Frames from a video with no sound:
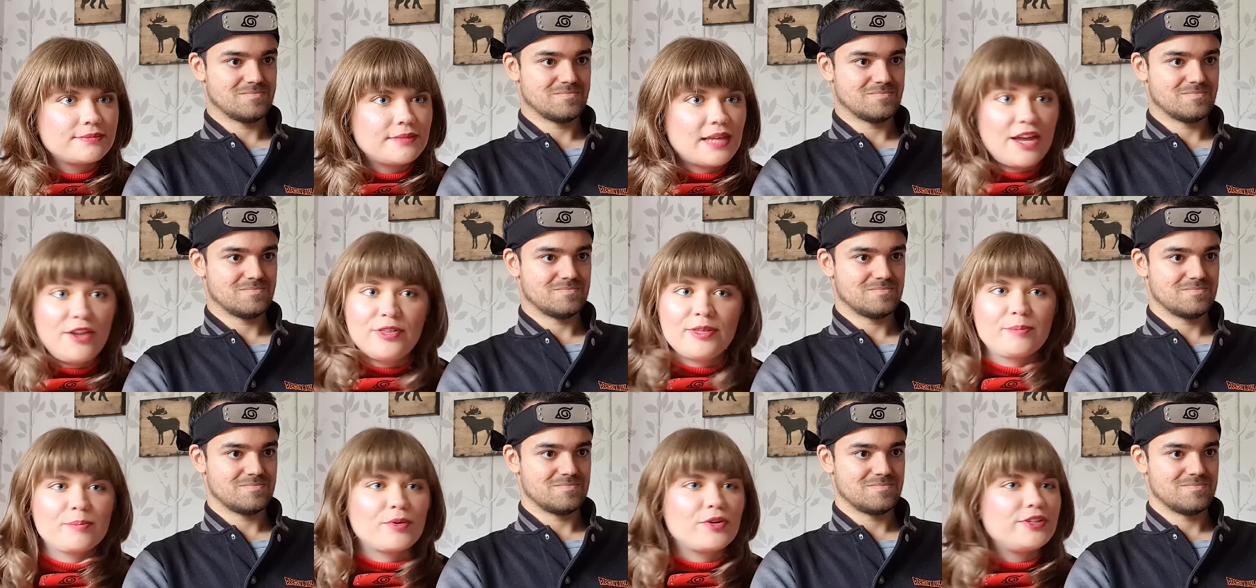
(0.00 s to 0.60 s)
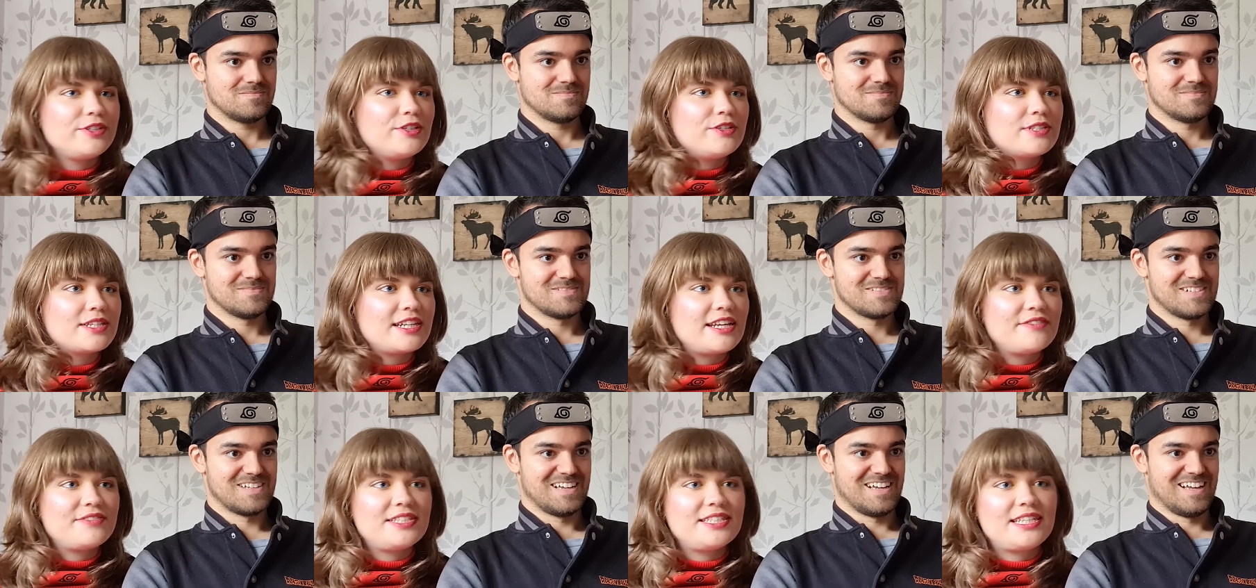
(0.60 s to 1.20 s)
Speaker 1: I think Boruto's
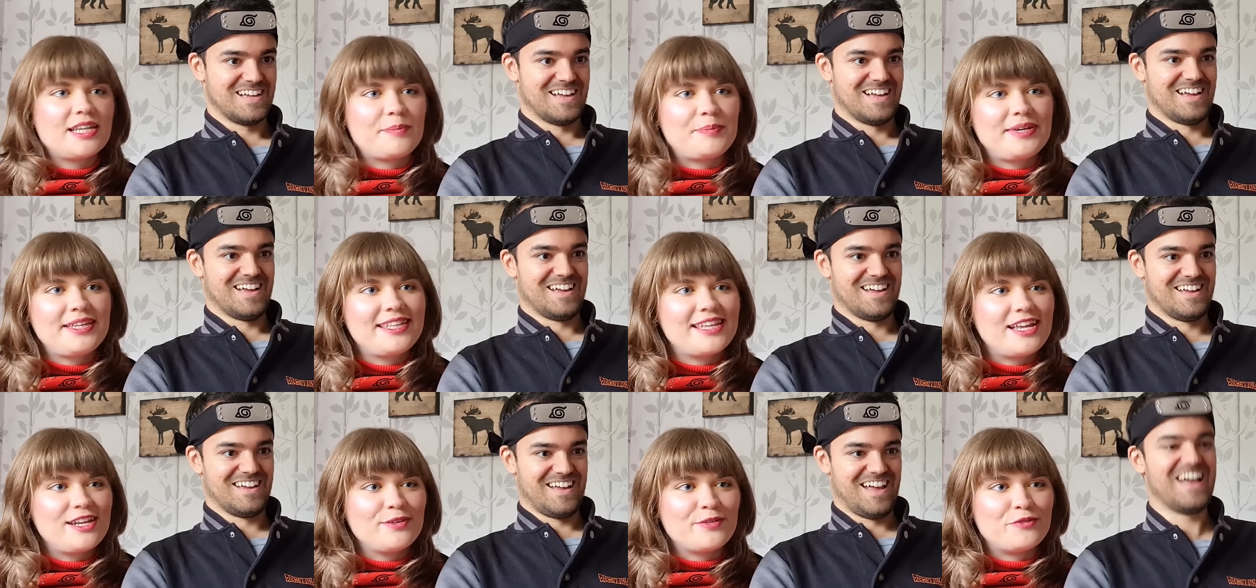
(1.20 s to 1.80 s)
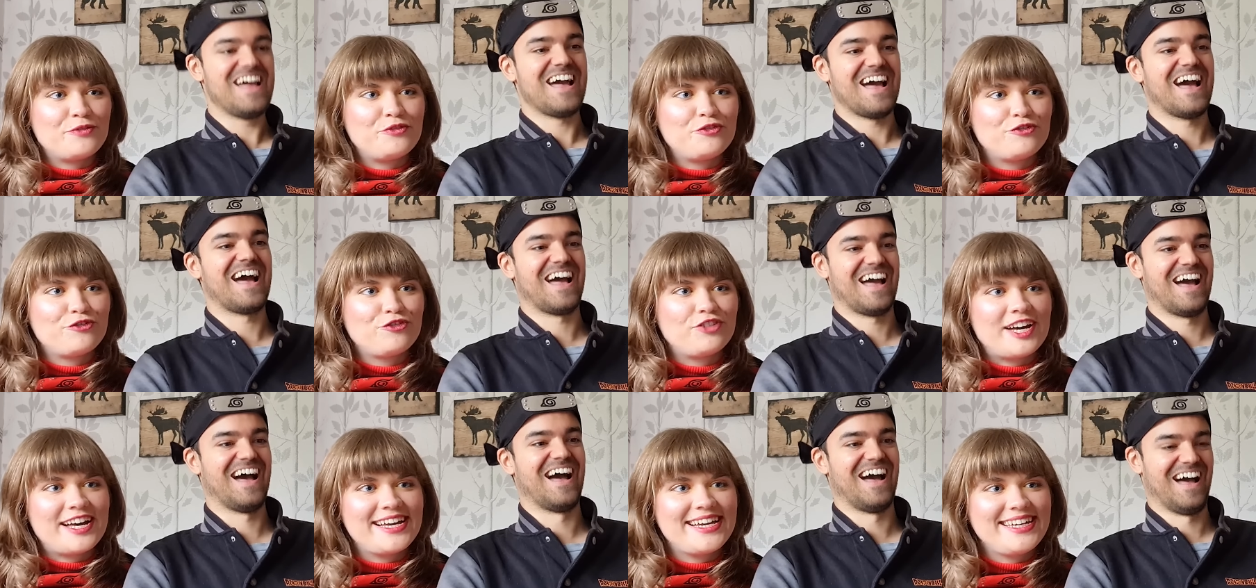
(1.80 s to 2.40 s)
gonna have to step in. They're doing
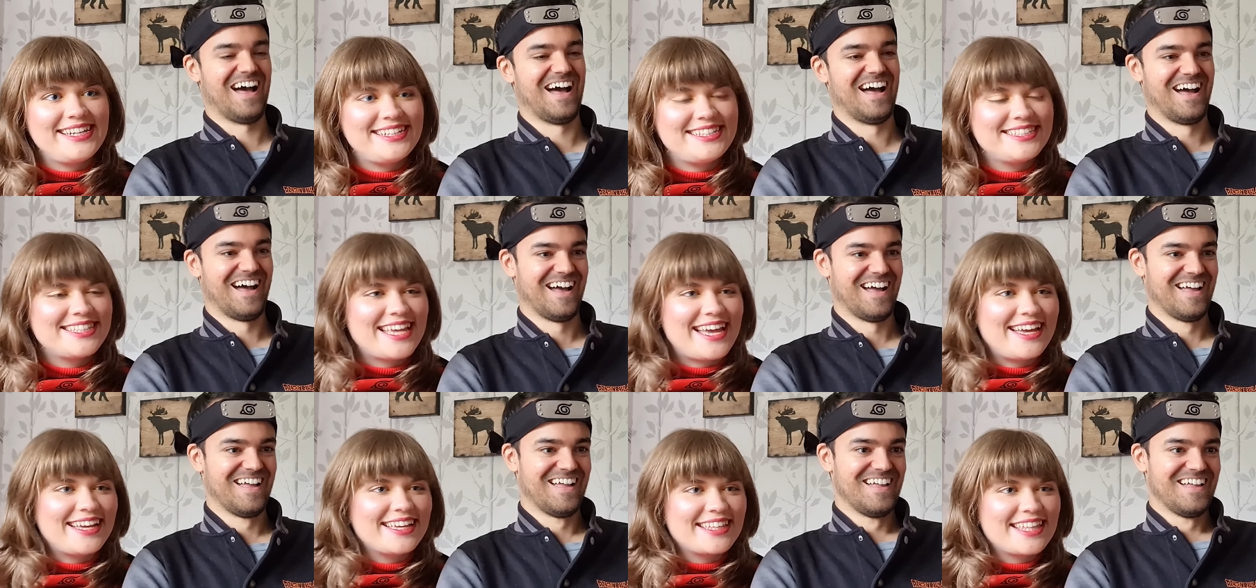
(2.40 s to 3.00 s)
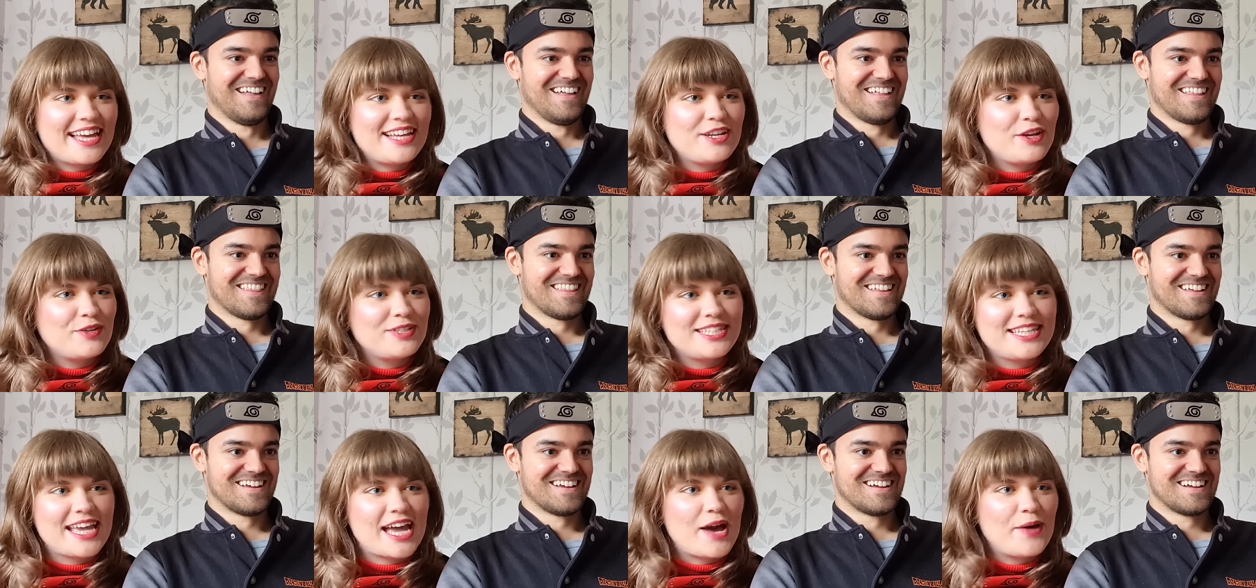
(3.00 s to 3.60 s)
fine as heck. I don't
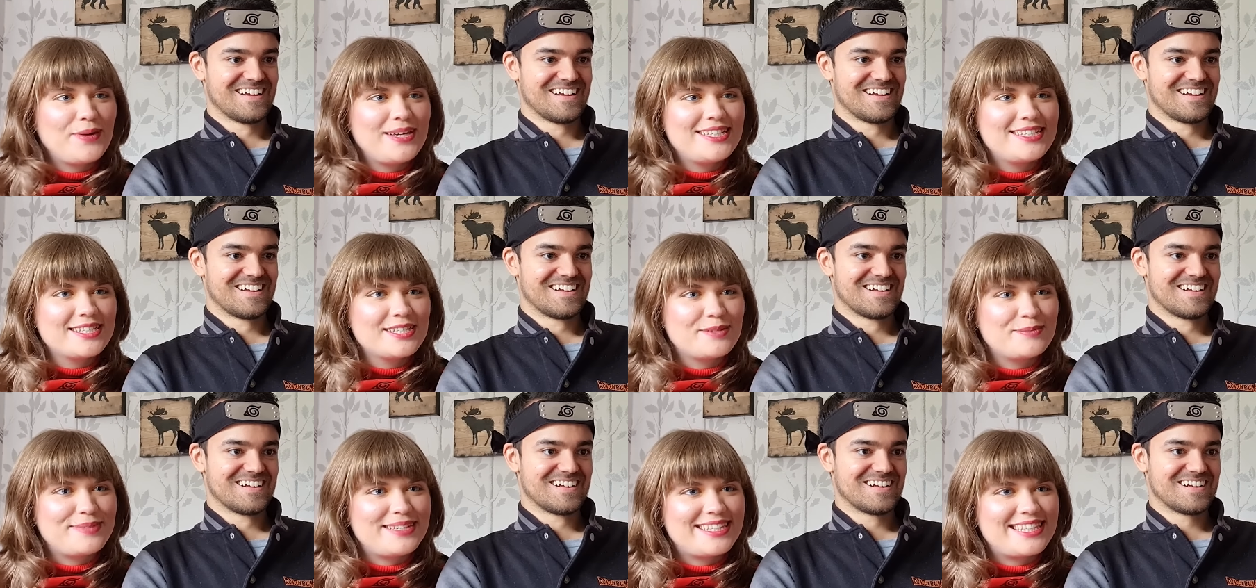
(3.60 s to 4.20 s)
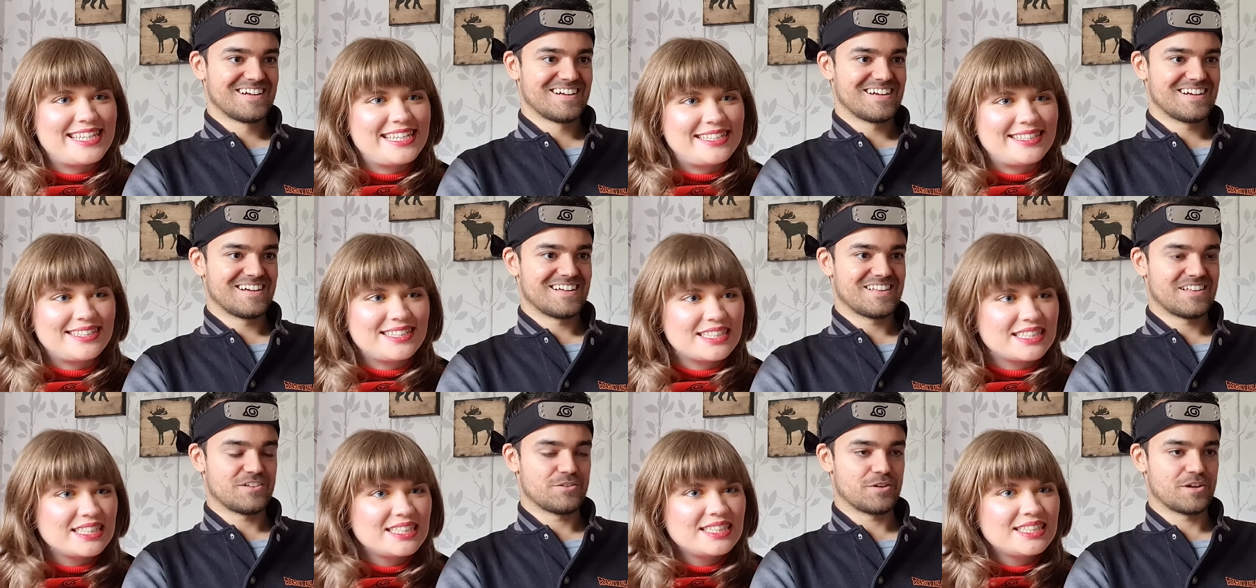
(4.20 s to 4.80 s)
see how he's gonna beat them.
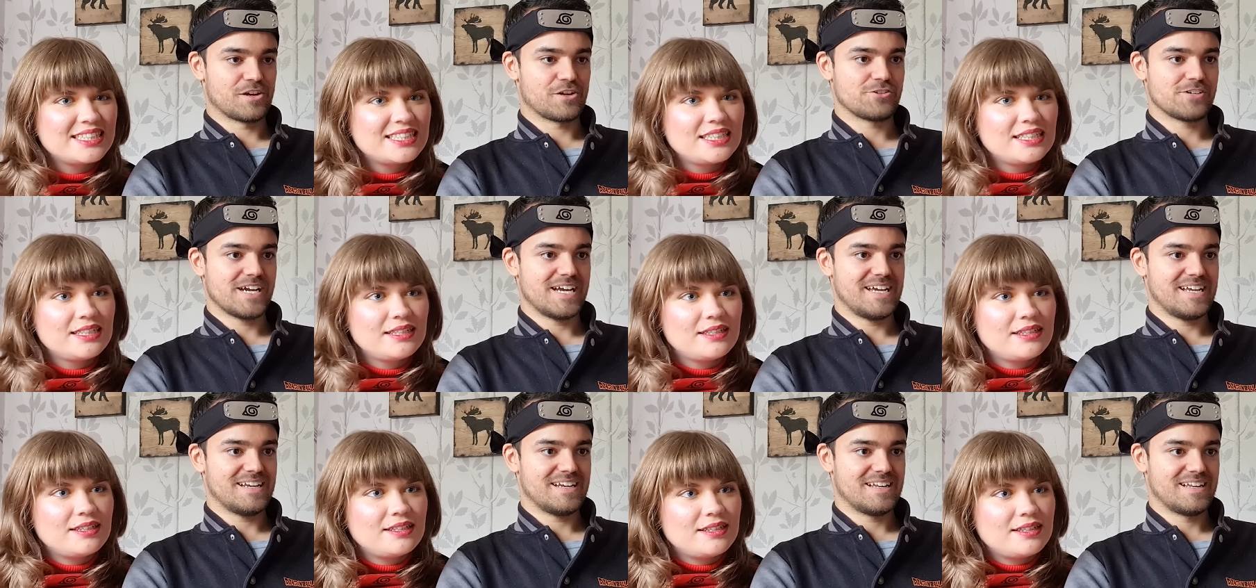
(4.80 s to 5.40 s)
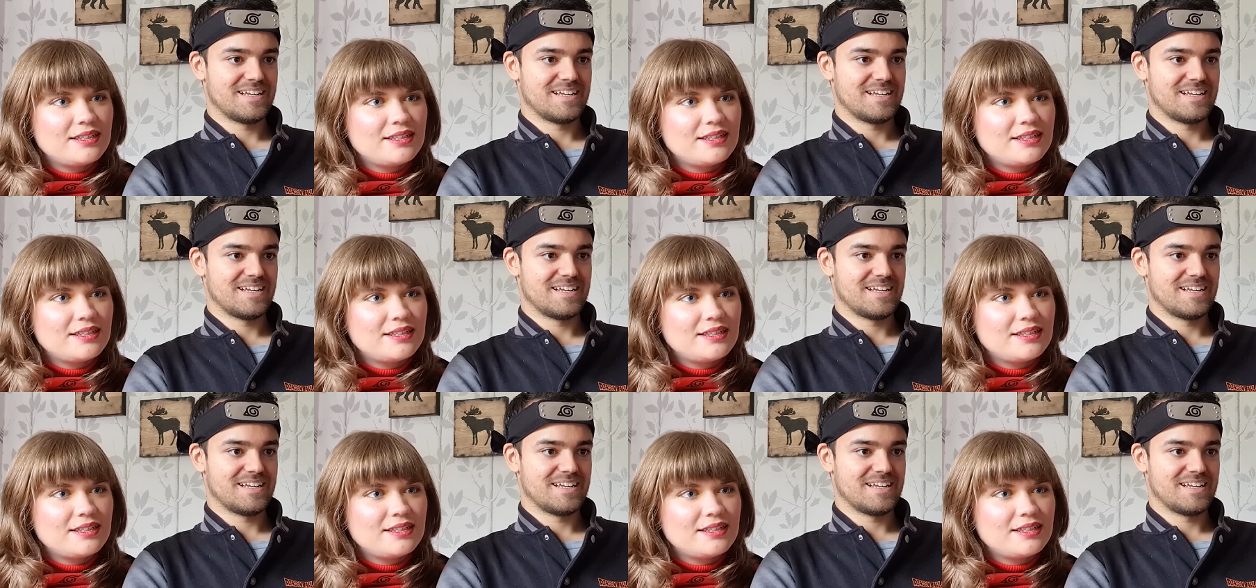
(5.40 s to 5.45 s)
Speaker 2: They're doing great.